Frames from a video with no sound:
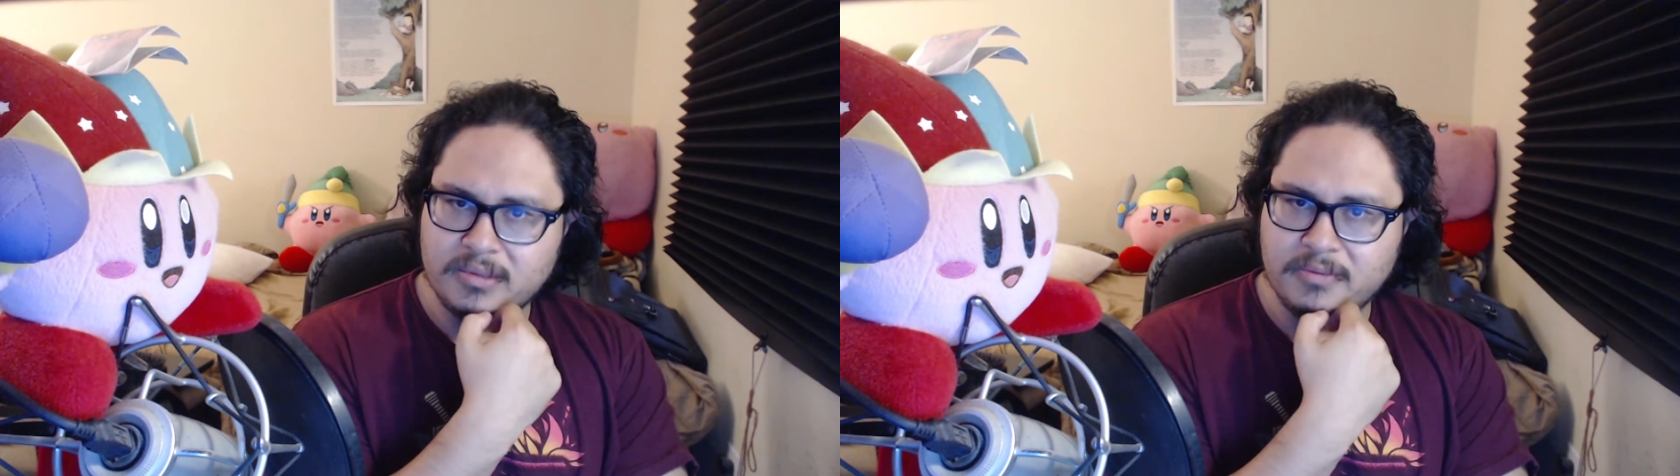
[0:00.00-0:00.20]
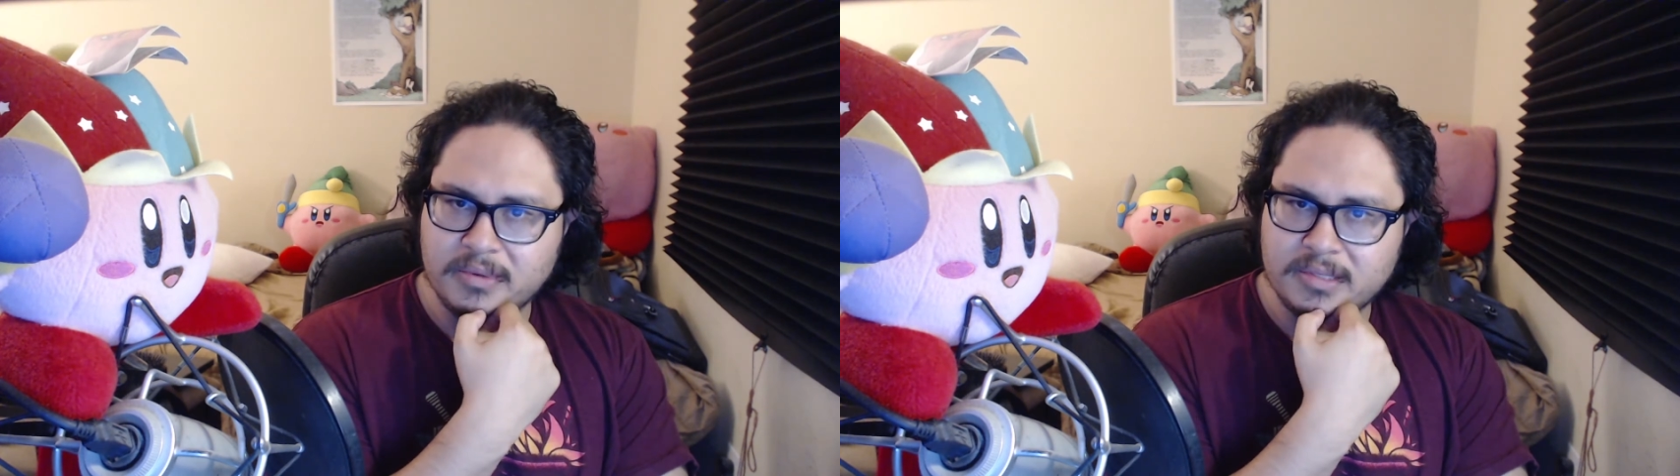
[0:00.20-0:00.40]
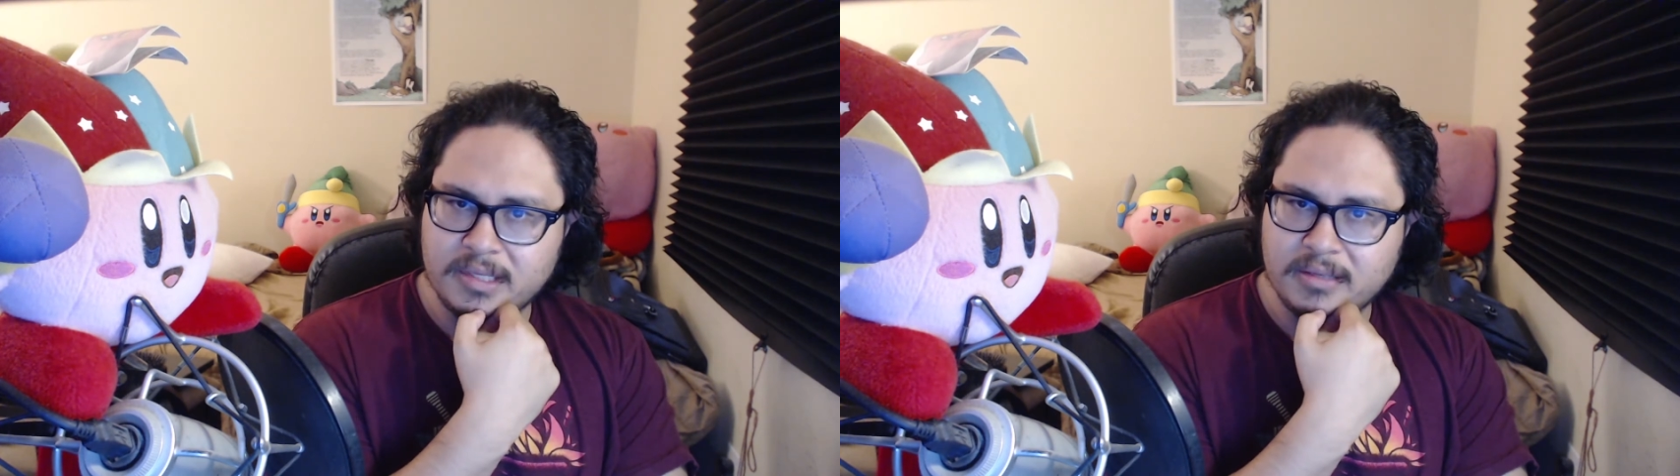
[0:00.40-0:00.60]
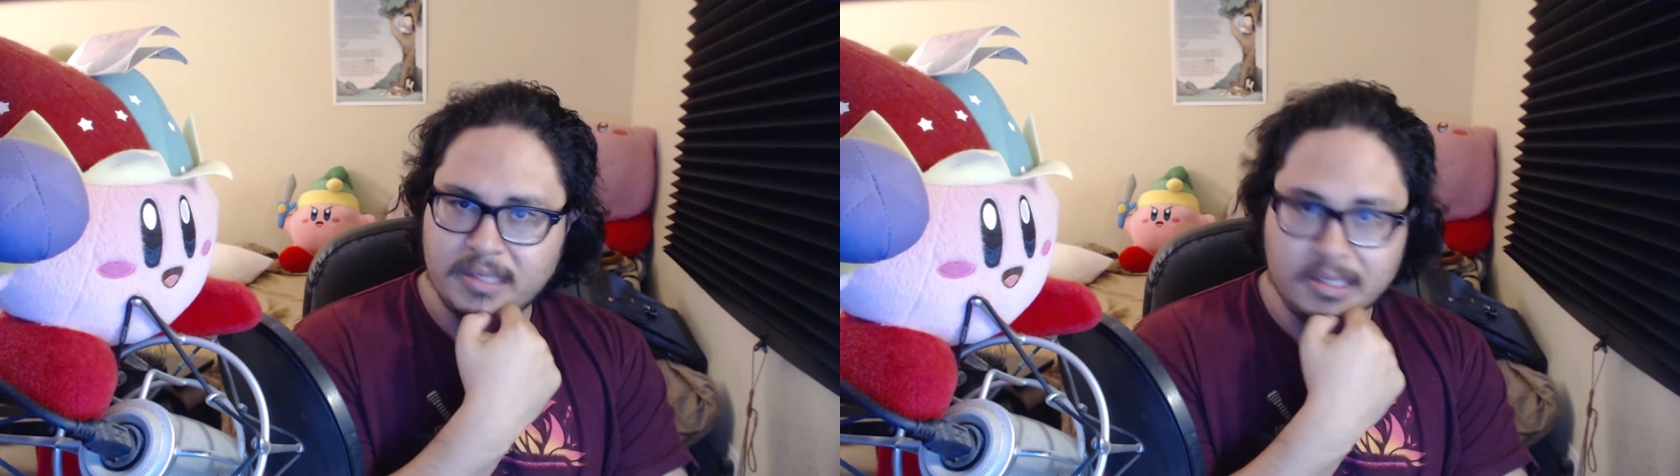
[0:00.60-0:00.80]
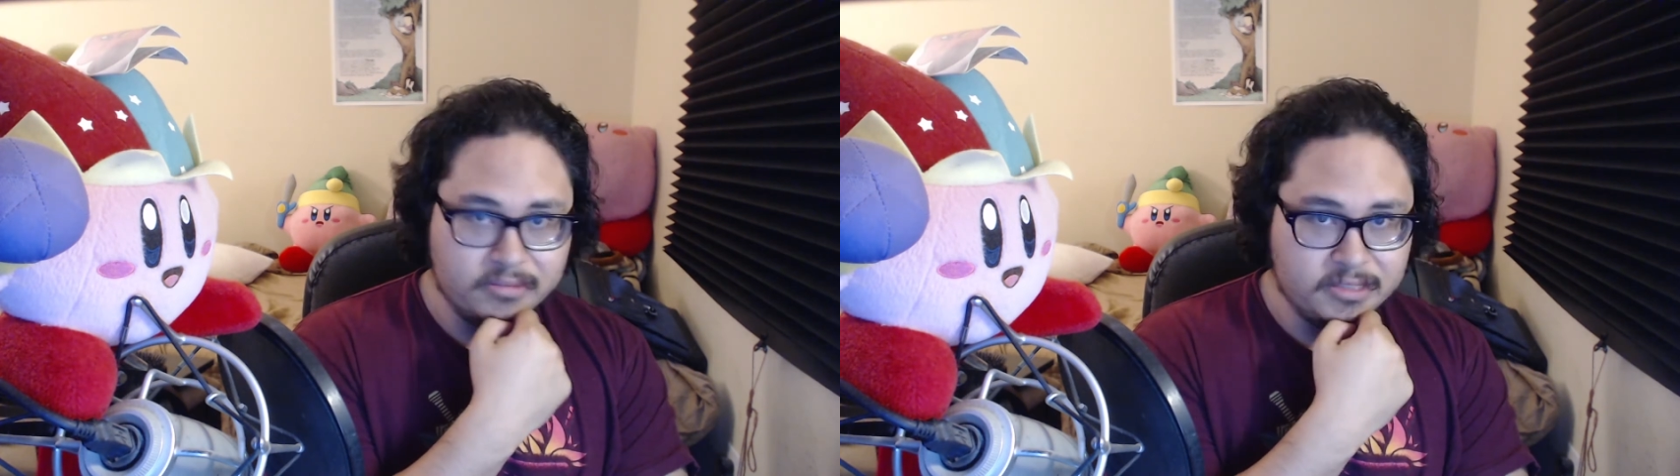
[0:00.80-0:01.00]
of personality, I
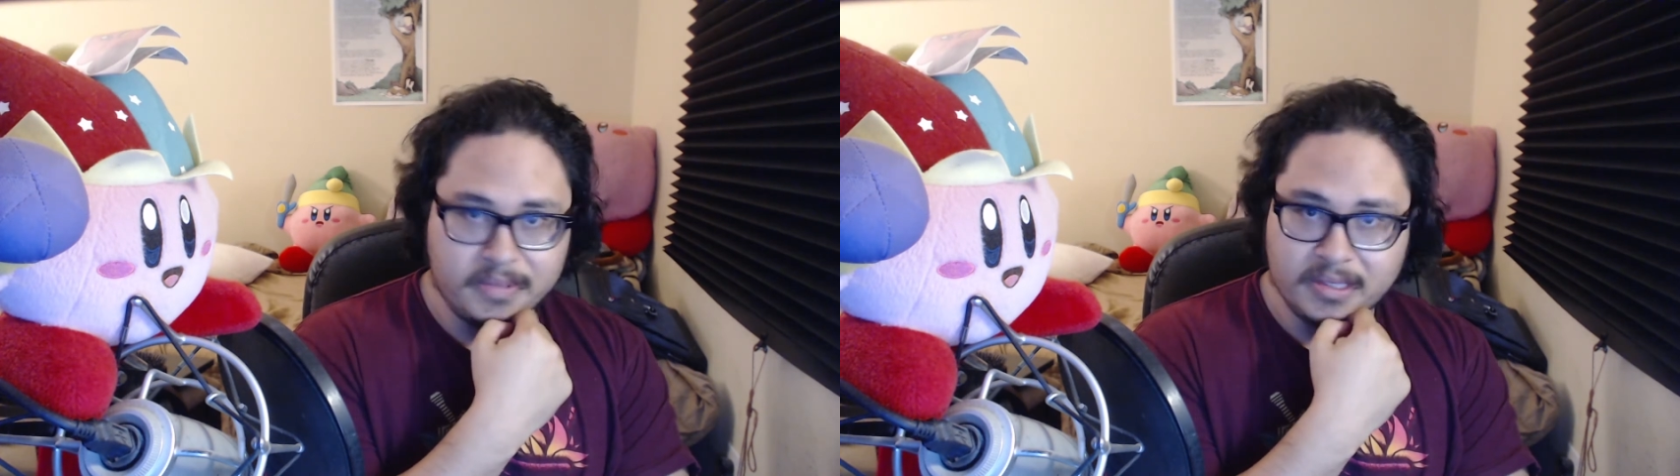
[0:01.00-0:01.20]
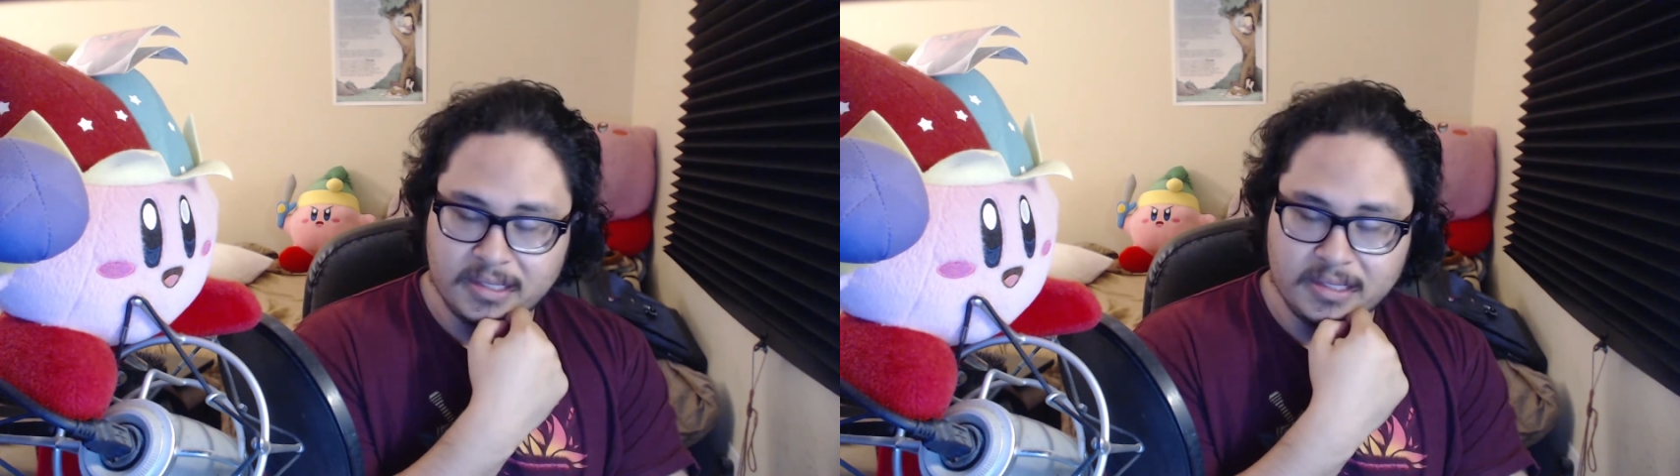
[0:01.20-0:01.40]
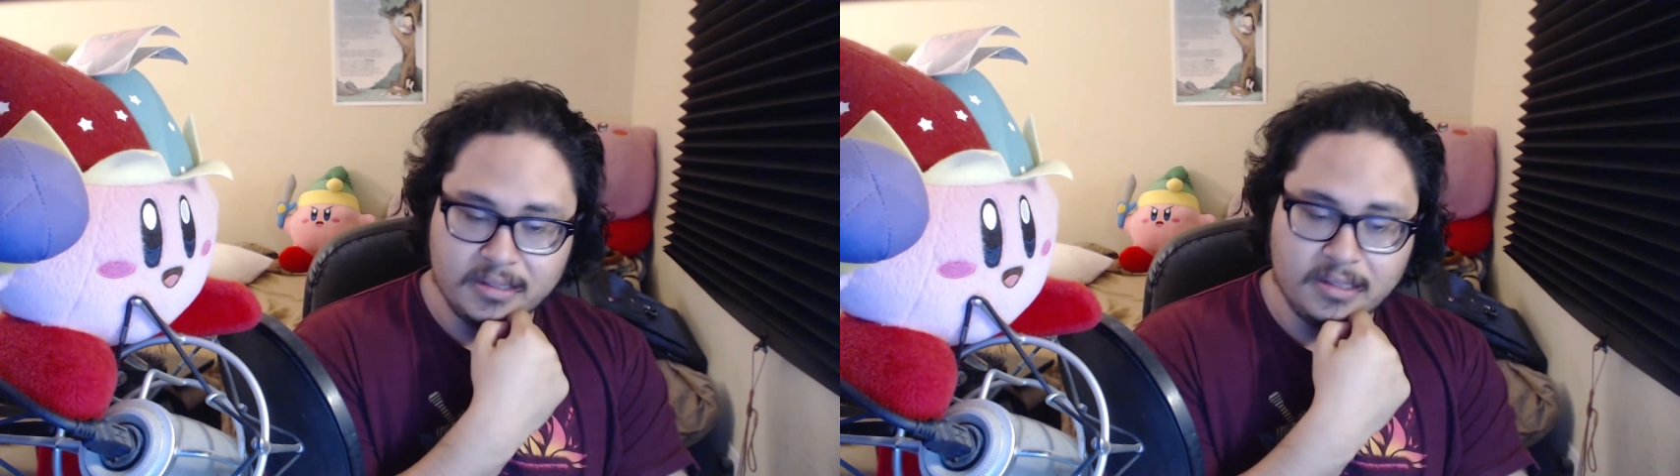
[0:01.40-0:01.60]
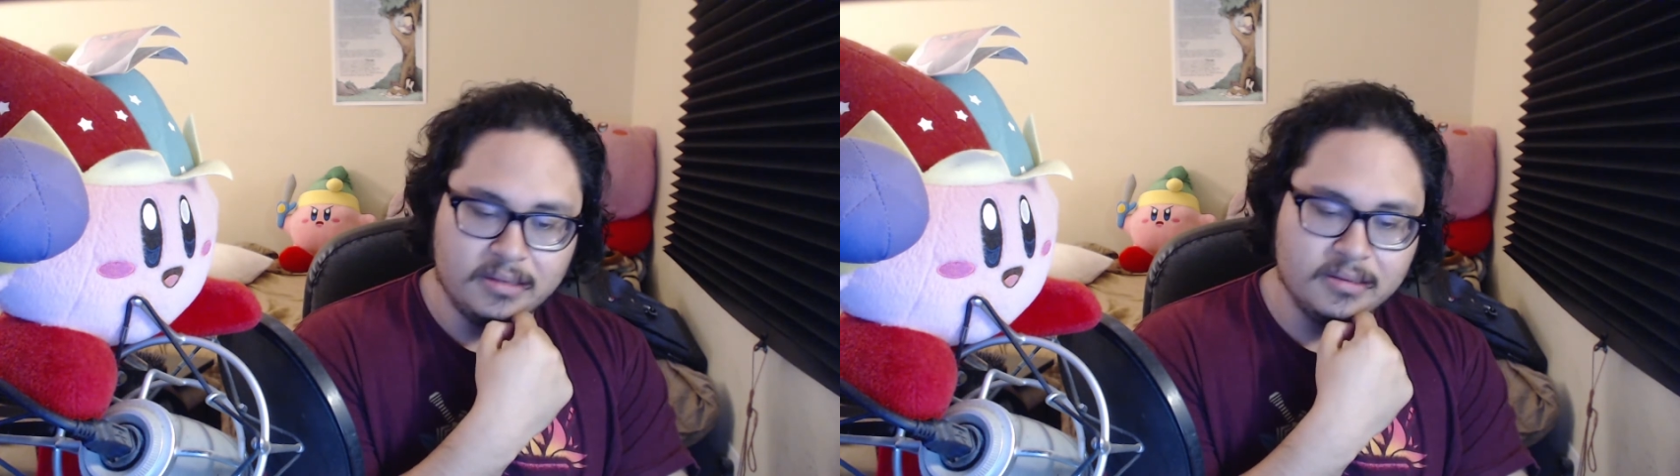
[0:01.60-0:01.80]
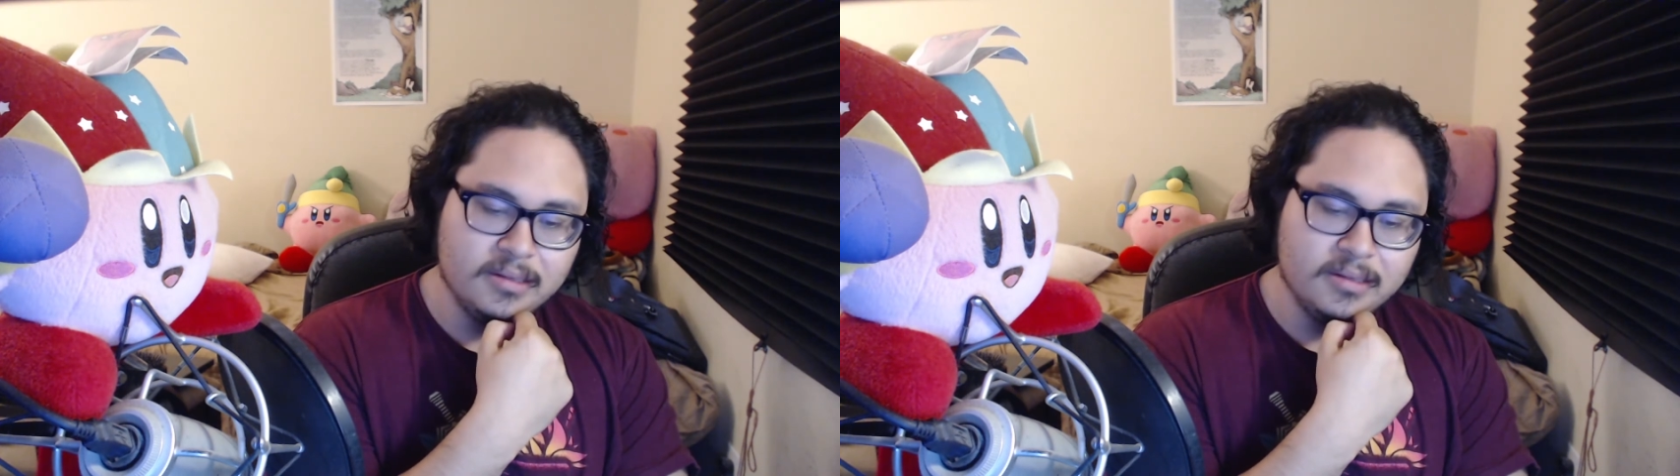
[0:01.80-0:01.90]
don't respect that at all.